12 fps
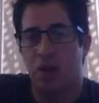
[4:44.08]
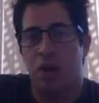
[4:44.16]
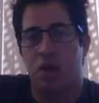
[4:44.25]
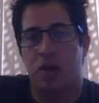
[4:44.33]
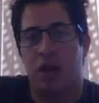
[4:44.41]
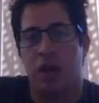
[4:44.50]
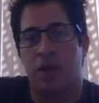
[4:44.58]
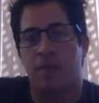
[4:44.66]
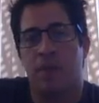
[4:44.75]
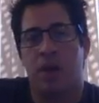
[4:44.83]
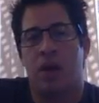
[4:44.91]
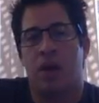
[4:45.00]
Okay?
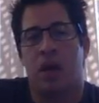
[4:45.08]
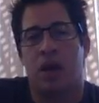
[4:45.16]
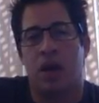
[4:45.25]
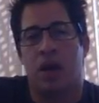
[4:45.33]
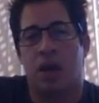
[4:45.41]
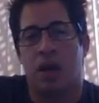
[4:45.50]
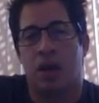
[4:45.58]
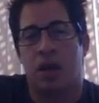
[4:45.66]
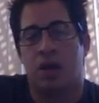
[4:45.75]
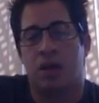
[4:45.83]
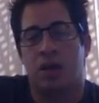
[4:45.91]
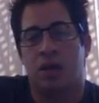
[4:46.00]

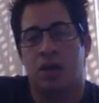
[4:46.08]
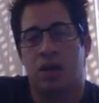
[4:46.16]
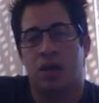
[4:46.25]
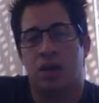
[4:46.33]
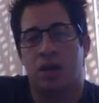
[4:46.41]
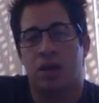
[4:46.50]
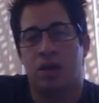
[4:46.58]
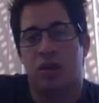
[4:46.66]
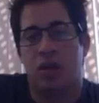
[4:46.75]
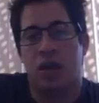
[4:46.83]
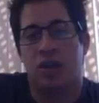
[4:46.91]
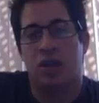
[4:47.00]
And the
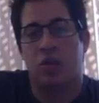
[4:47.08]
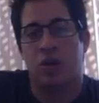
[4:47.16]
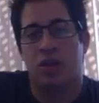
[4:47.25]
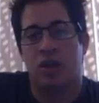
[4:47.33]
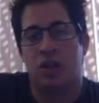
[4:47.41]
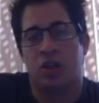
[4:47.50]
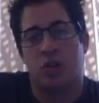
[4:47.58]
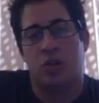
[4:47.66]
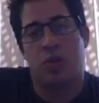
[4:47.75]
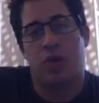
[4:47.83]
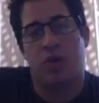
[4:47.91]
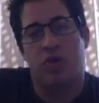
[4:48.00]
next question is, should we
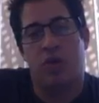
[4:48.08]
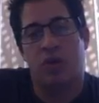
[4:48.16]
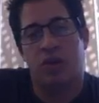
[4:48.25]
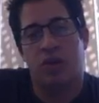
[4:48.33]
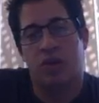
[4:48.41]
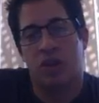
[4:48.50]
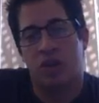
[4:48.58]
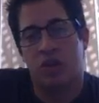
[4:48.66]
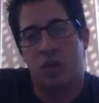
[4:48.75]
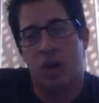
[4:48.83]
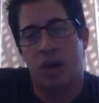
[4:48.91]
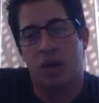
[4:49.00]
put a force this
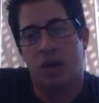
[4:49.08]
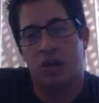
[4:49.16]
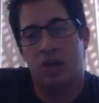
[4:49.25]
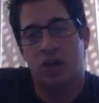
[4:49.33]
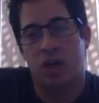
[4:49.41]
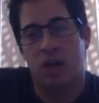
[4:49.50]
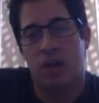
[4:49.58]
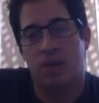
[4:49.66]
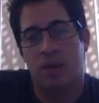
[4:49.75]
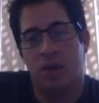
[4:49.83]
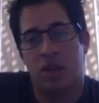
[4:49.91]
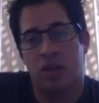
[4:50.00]
way since the
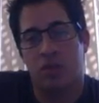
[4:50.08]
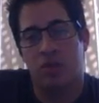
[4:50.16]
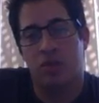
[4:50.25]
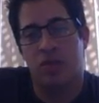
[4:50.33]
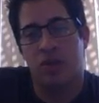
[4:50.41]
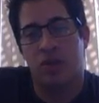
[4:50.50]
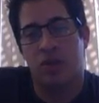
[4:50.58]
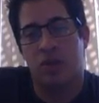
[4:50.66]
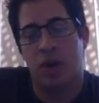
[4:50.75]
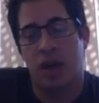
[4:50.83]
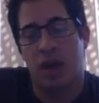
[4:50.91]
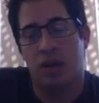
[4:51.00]
object is moving to the
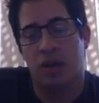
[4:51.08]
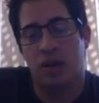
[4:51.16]
right?